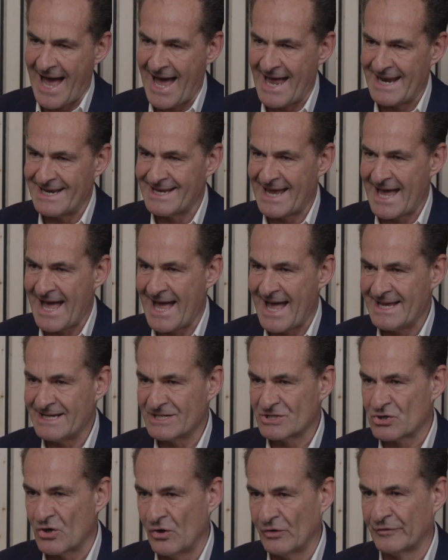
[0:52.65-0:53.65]
and a
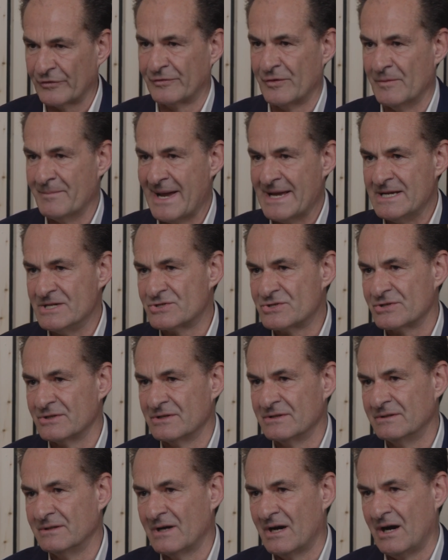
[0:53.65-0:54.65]

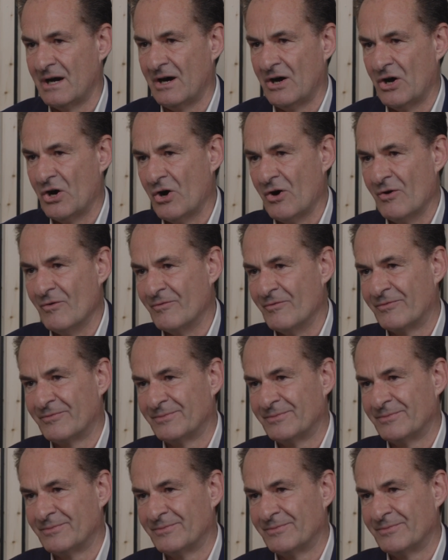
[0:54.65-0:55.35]
transformation of